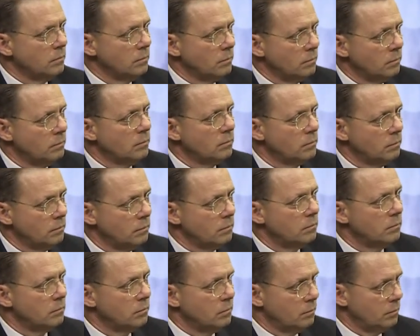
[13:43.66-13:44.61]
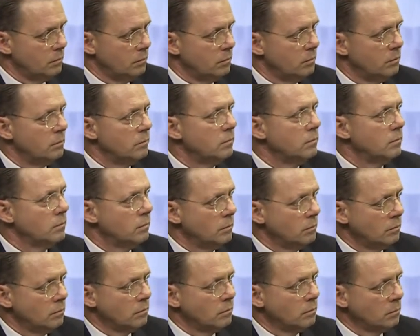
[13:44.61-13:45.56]

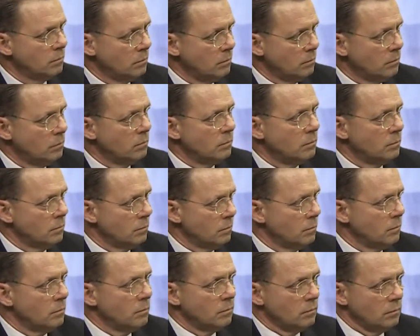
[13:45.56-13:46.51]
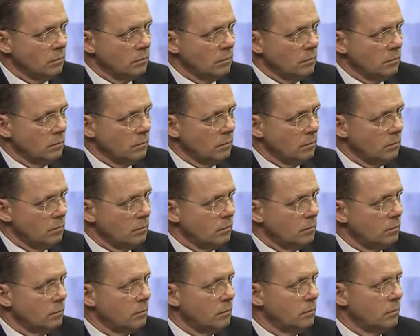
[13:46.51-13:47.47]

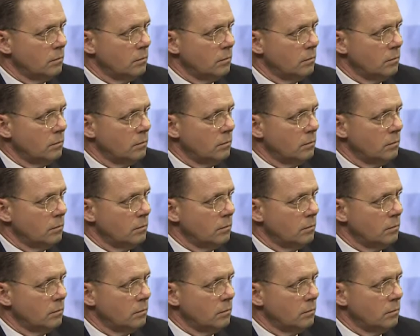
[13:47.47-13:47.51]
This person isn't speaking.